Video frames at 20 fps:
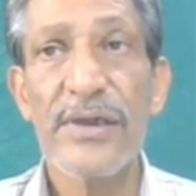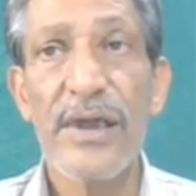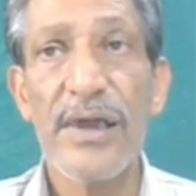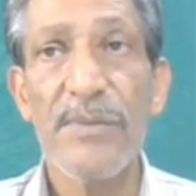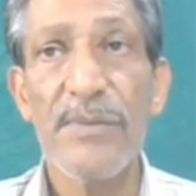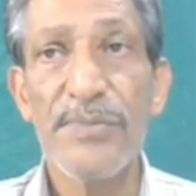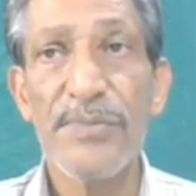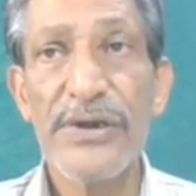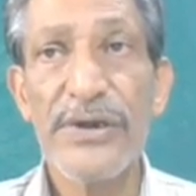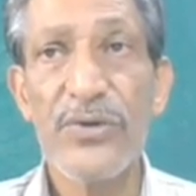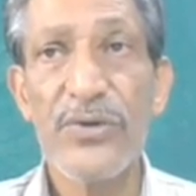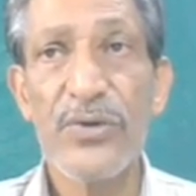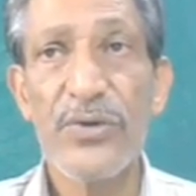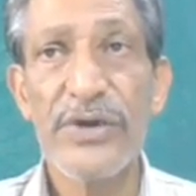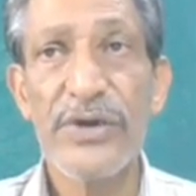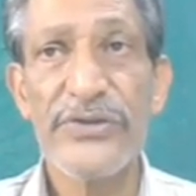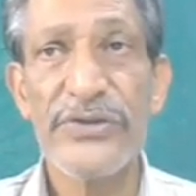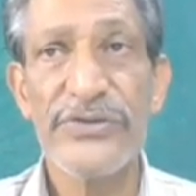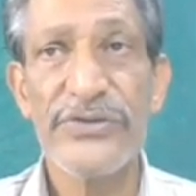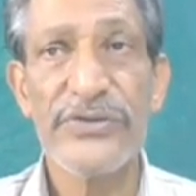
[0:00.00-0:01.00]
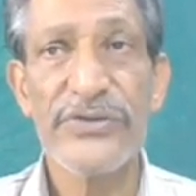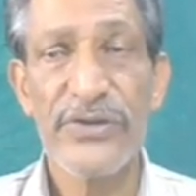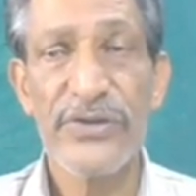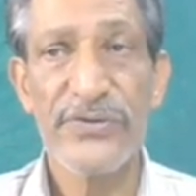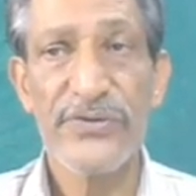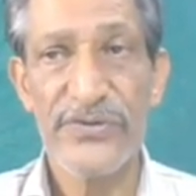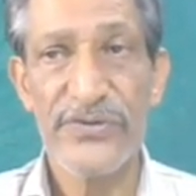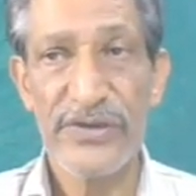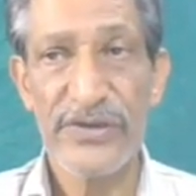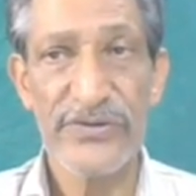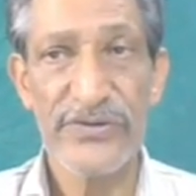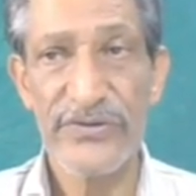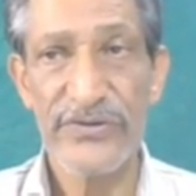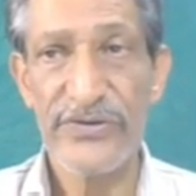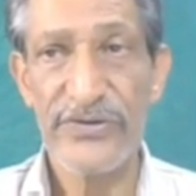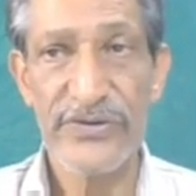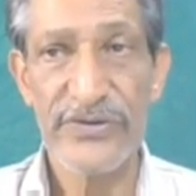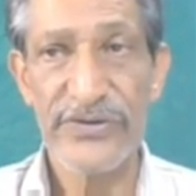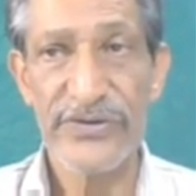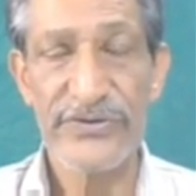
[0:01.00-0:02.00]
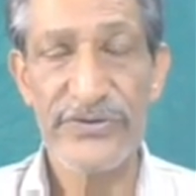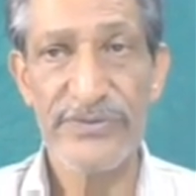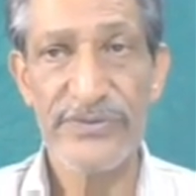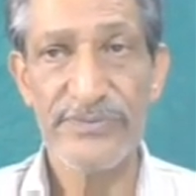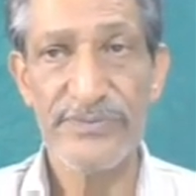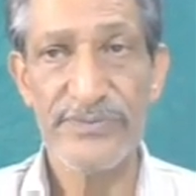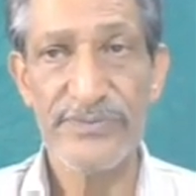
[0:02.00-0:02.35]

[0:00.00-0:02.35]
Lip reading: A pin code consists of 6 digits.